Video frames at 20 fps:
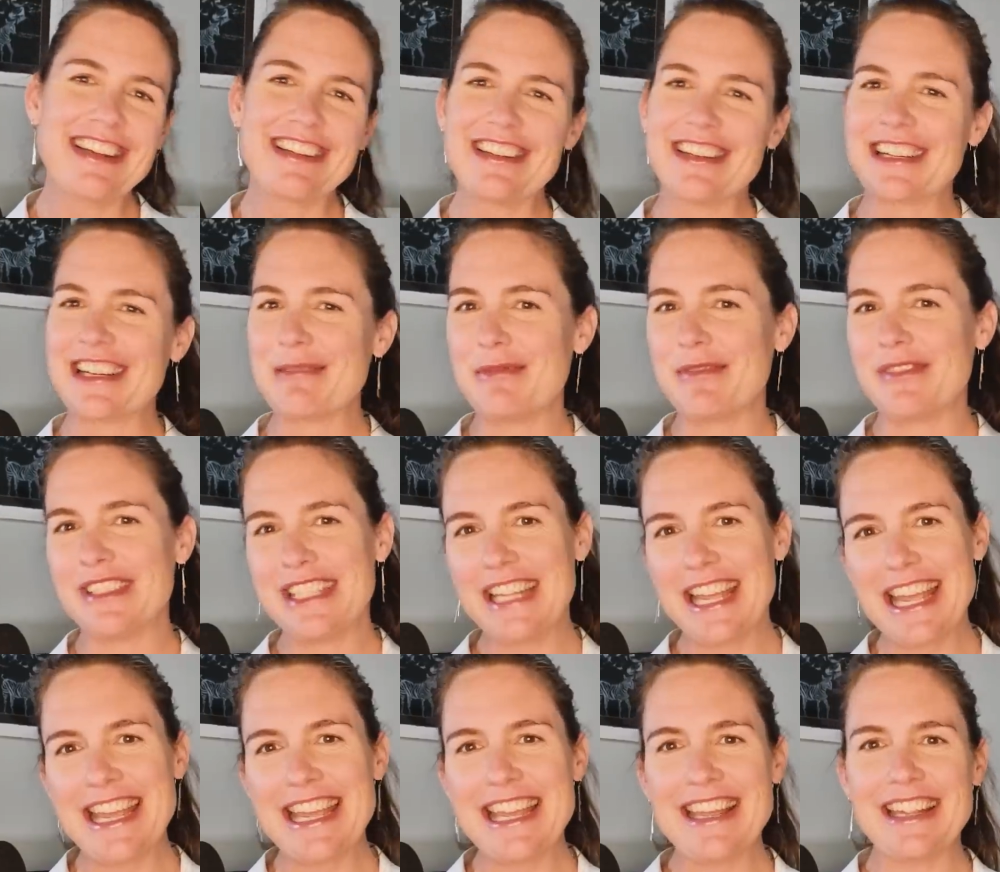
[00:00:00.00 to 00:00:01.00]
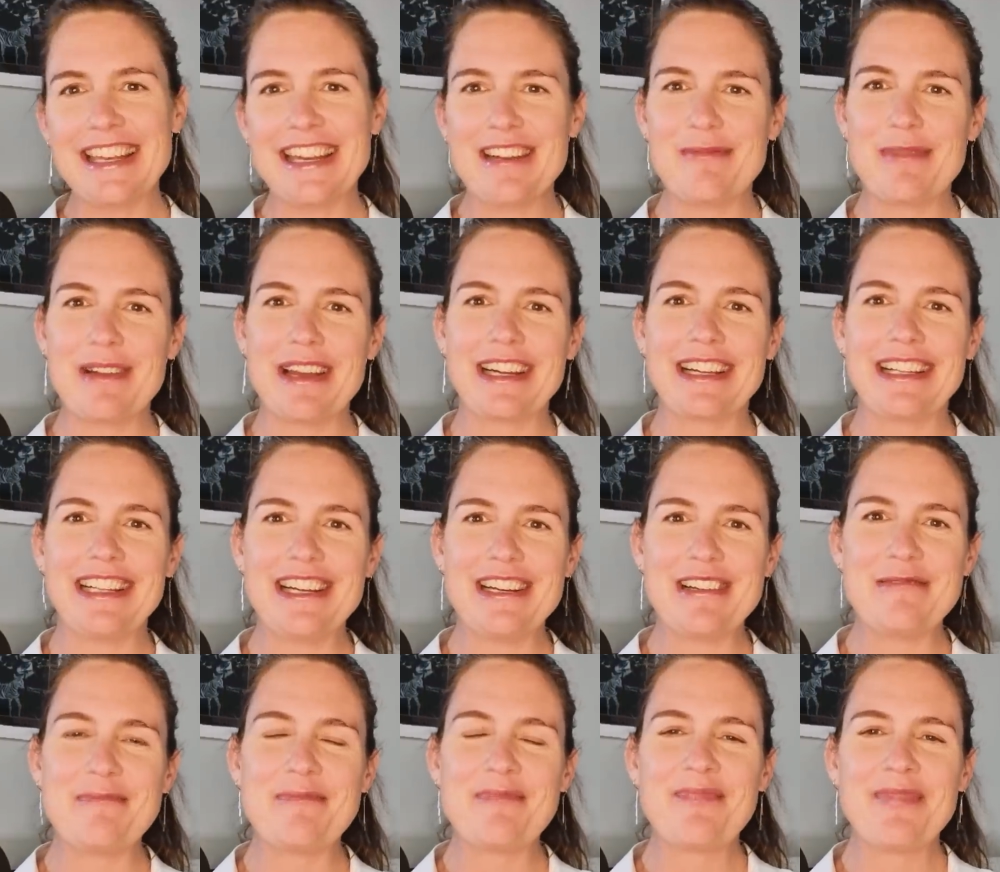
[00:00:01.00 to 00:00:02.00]
I got a cup of tea at the nearby
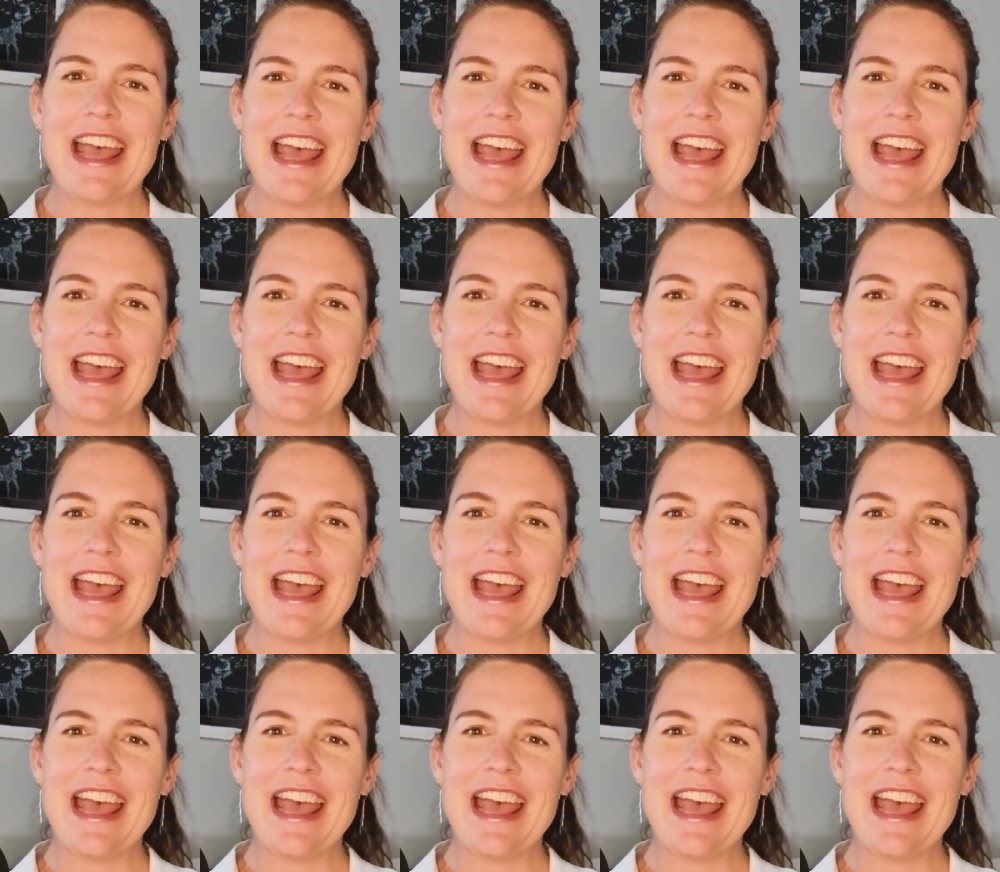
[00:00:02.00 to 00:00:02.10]
club,